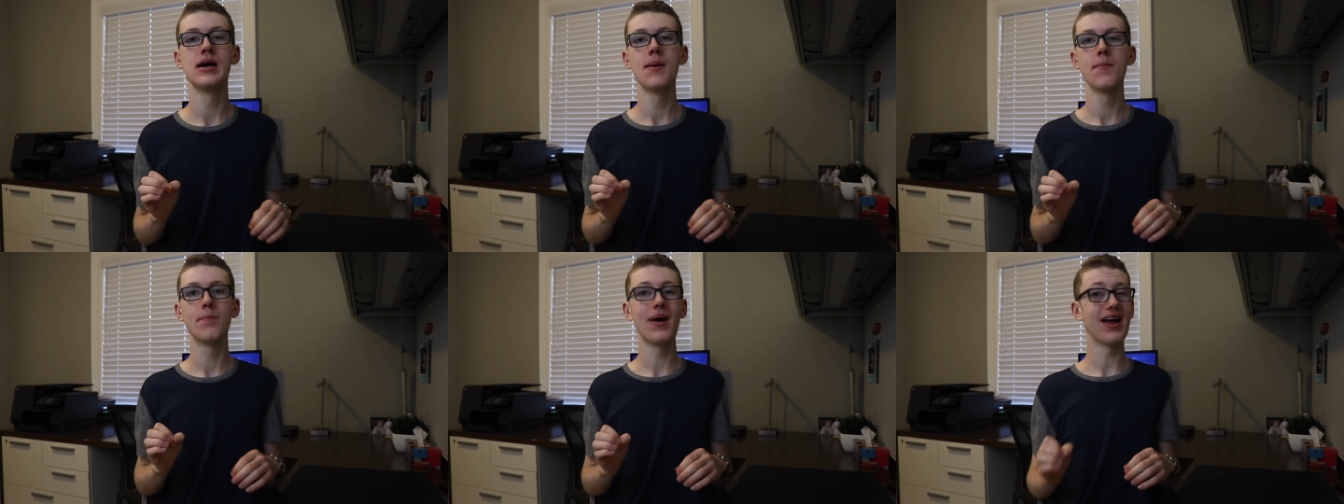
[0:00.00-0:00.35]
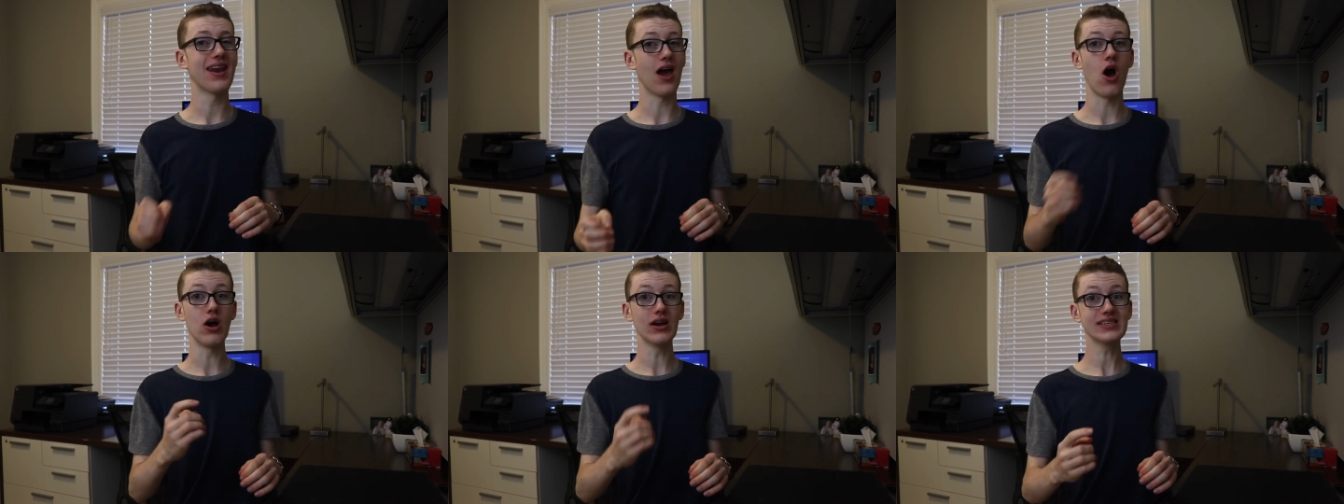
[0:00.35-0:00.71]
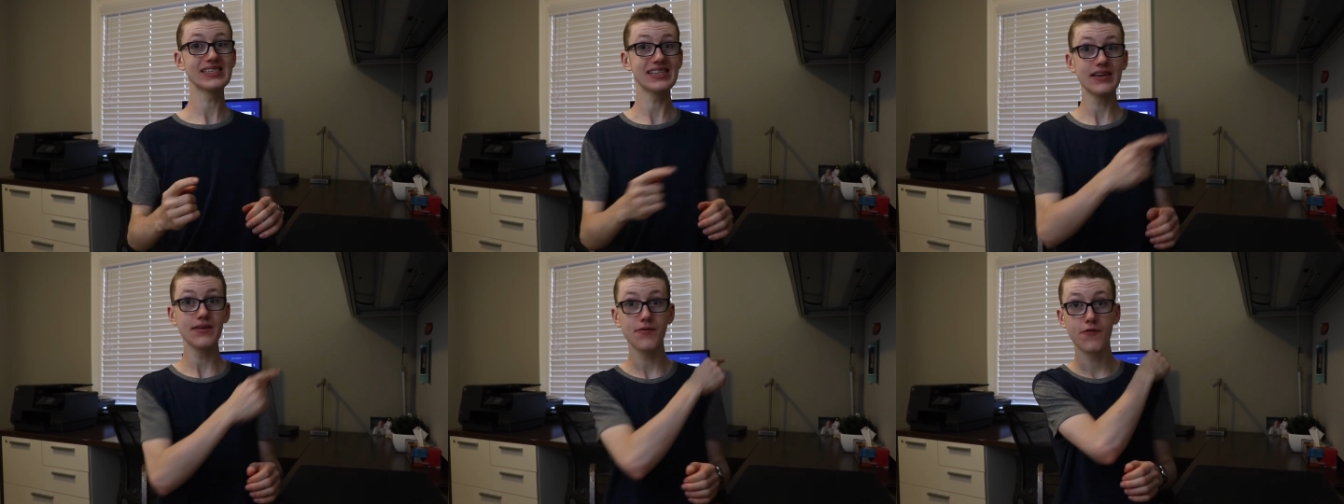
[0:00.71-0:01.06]
But
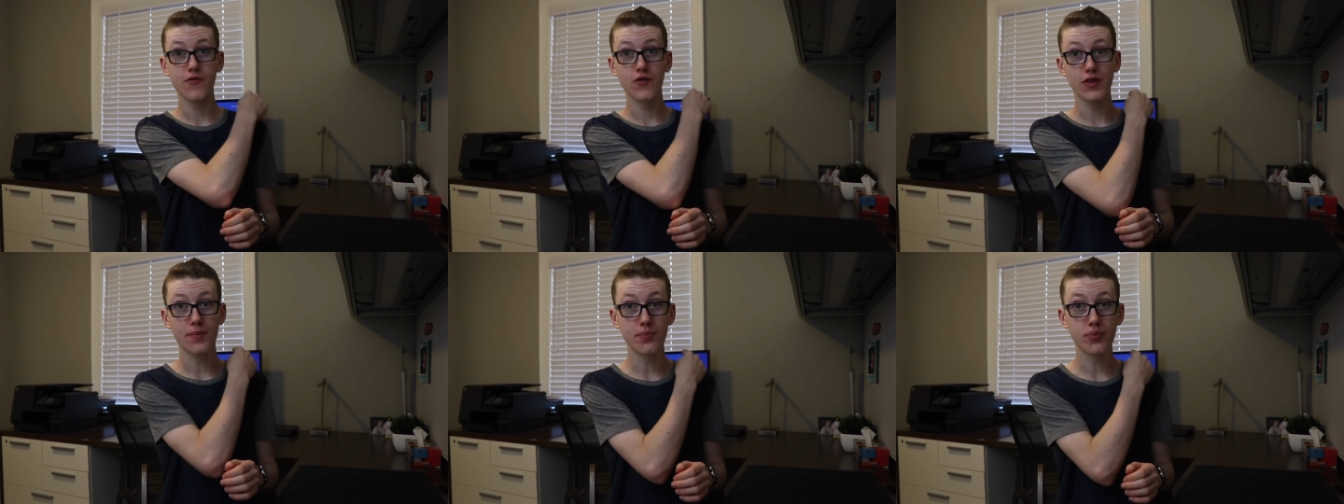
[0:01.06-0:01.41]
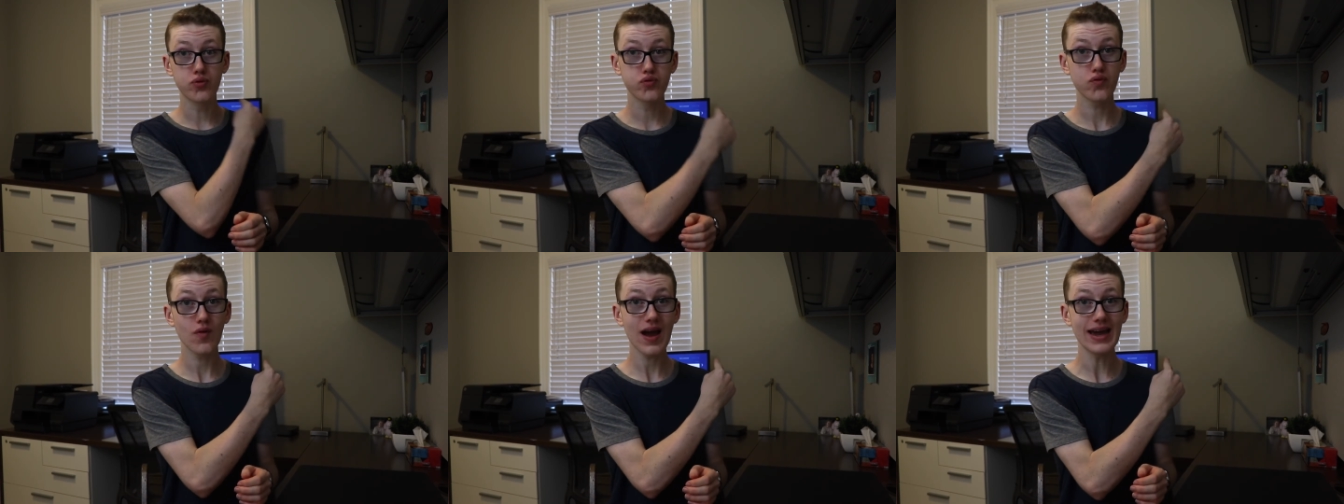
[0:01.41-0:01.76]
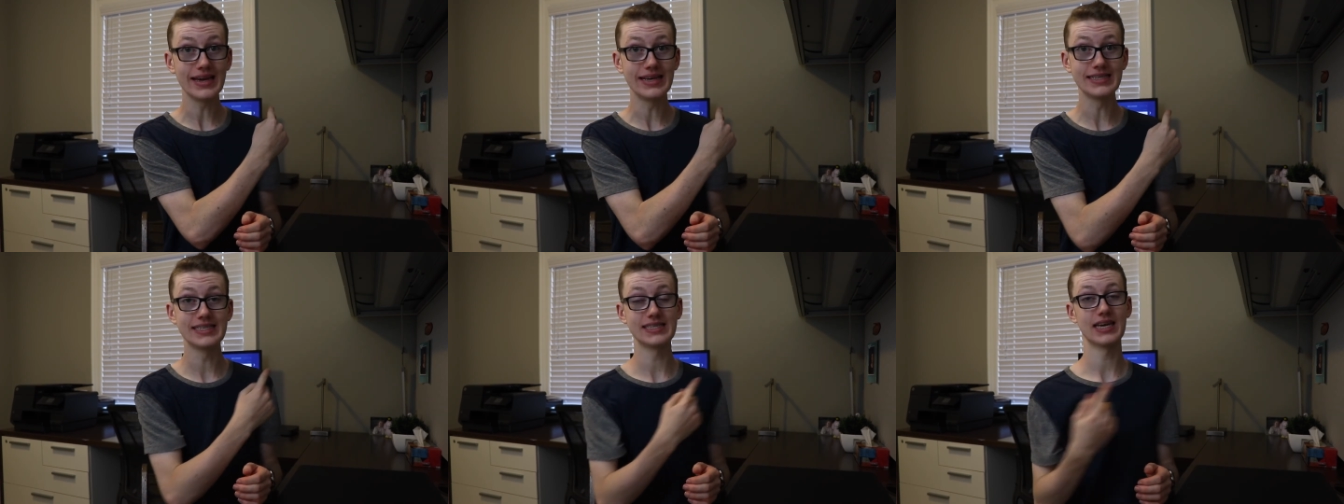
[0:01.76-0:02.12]
honestly, for the
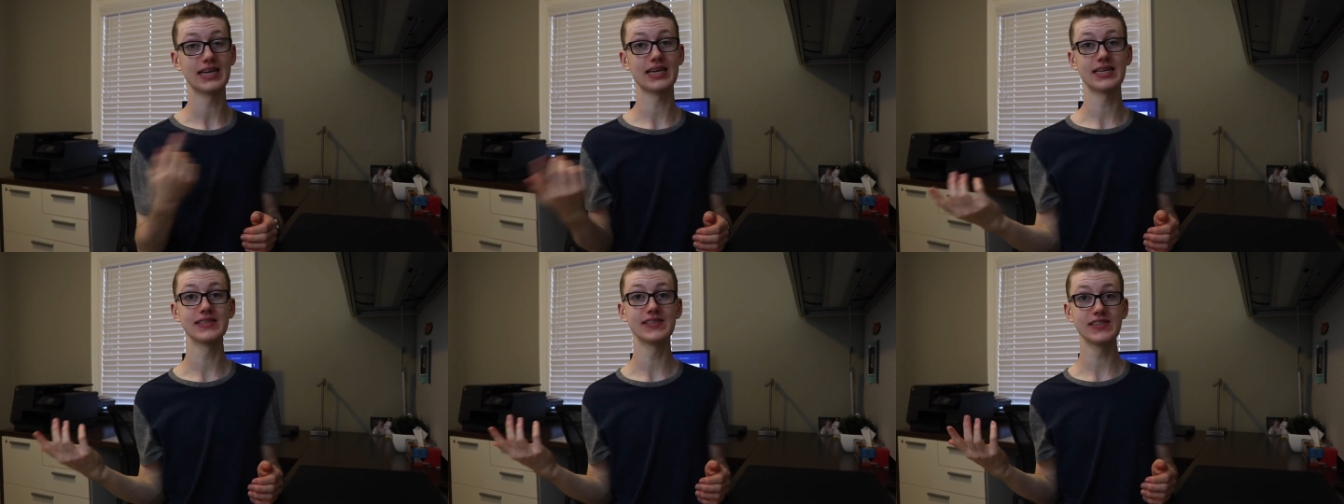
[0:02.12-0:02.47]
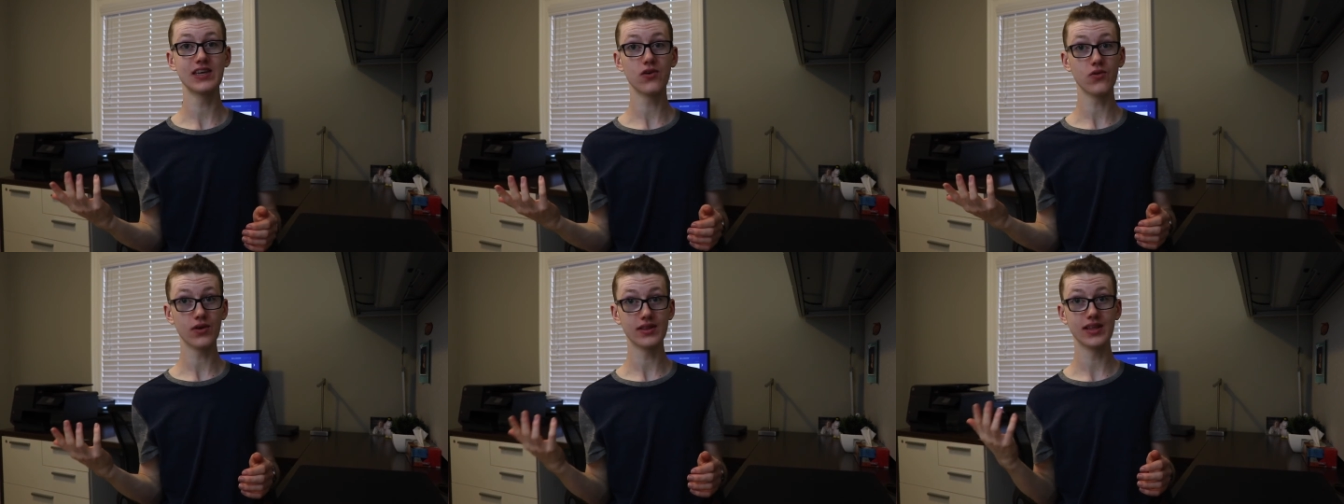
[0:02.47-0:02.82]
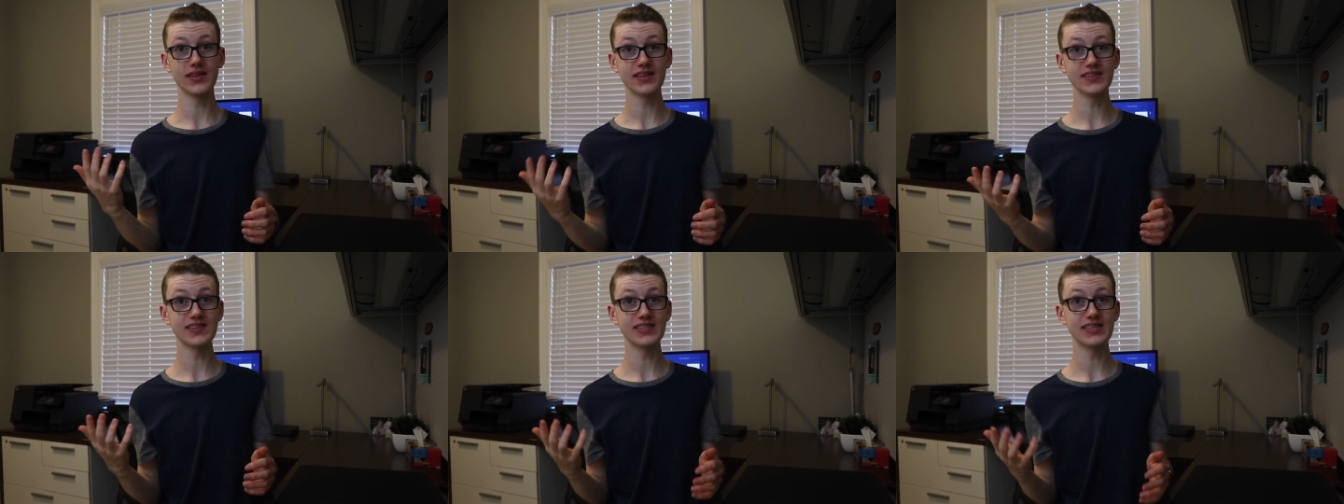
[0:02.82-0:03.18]
price, and considering
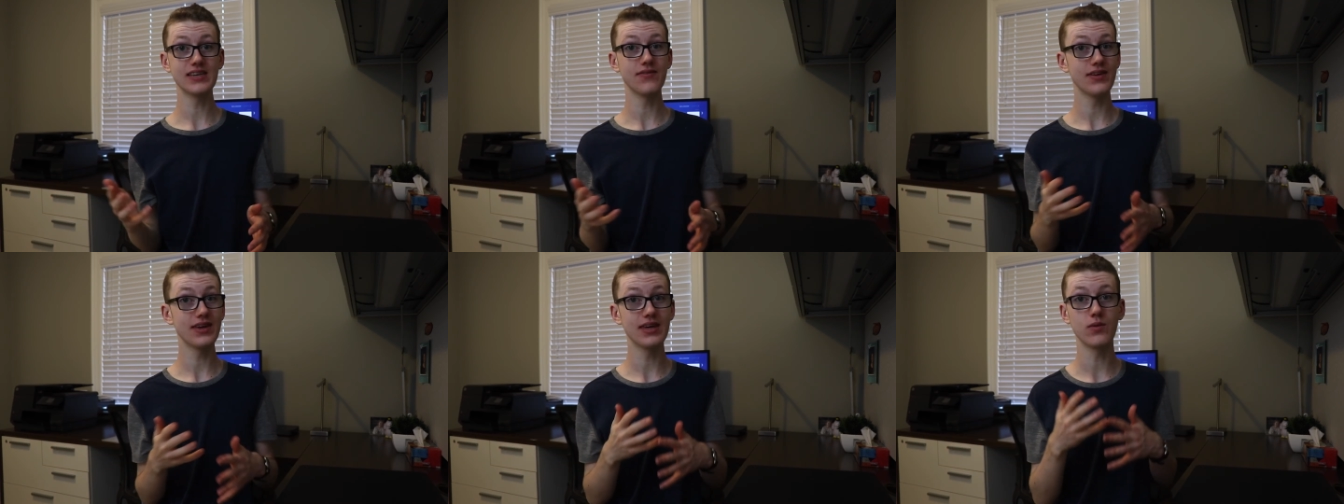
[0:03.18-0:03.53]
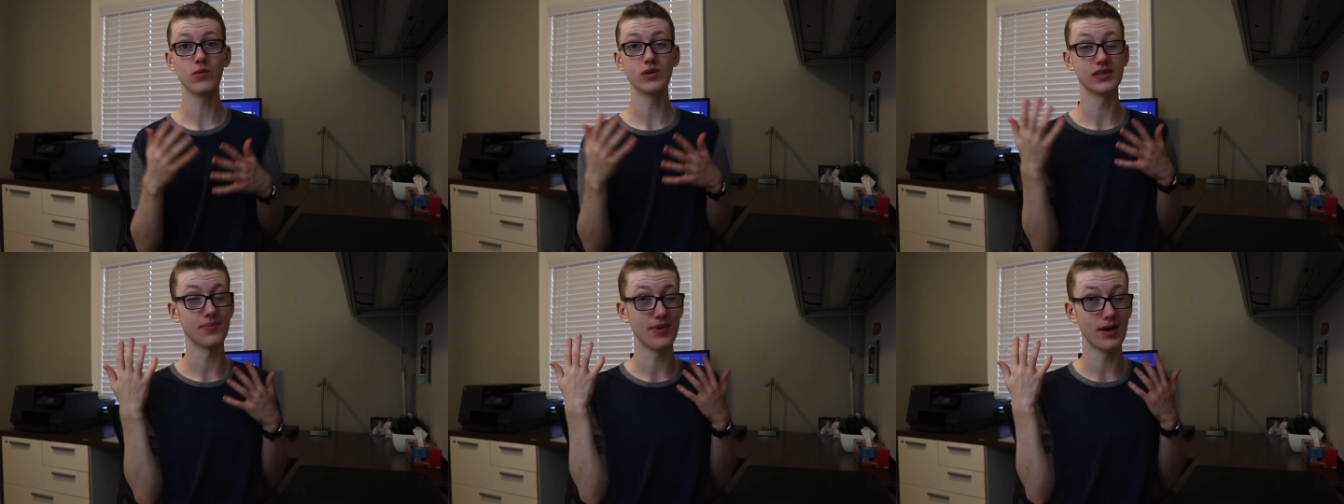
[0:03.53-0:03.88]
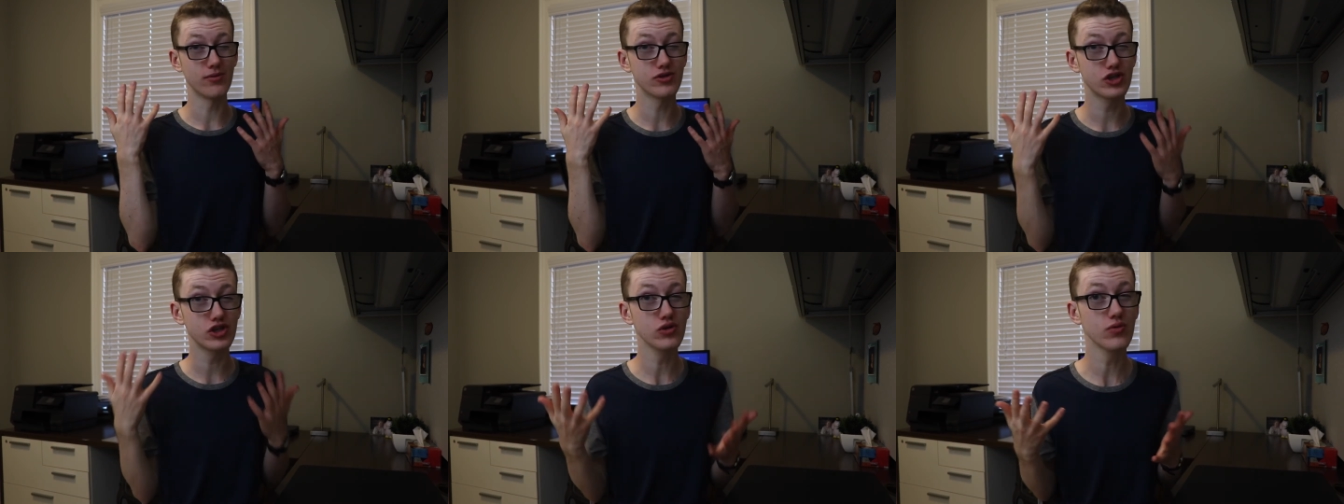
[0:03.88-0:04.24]
that this TV was
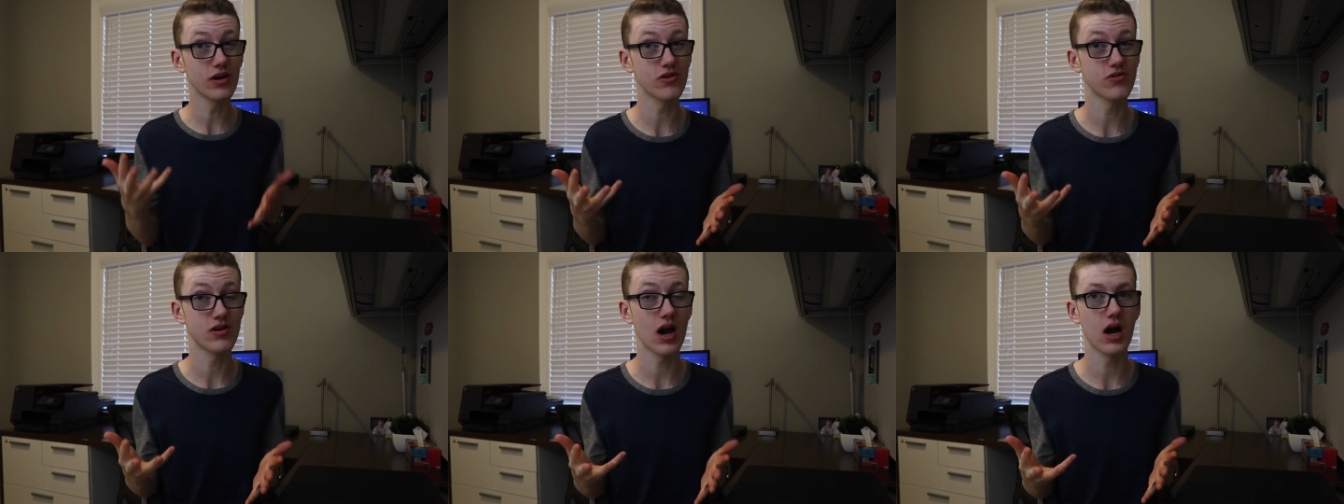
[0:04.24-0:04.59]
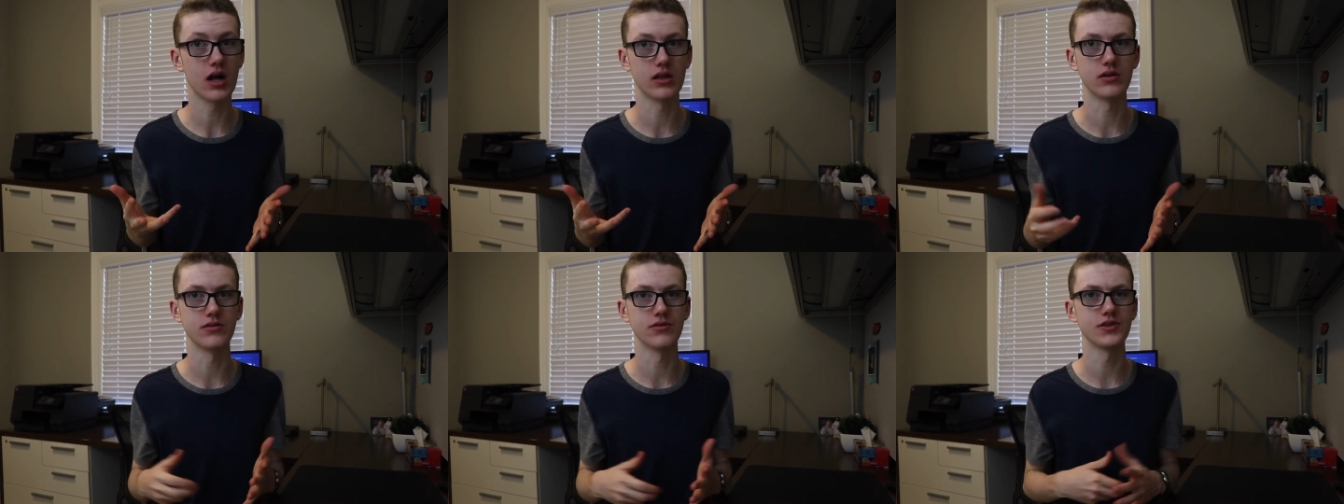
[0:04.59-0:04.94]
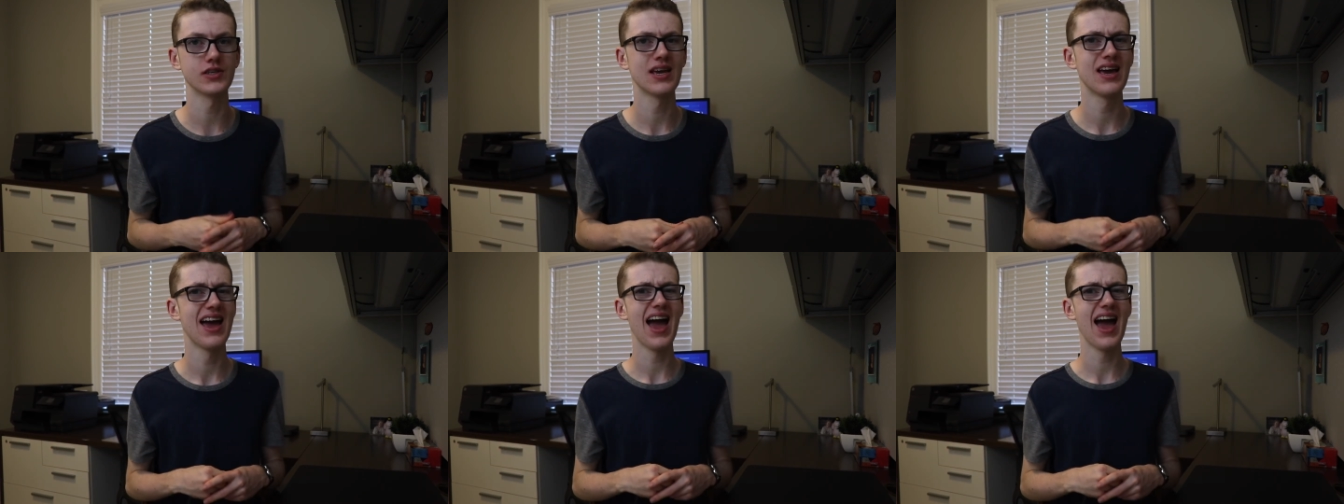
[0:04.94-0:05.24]
about $200,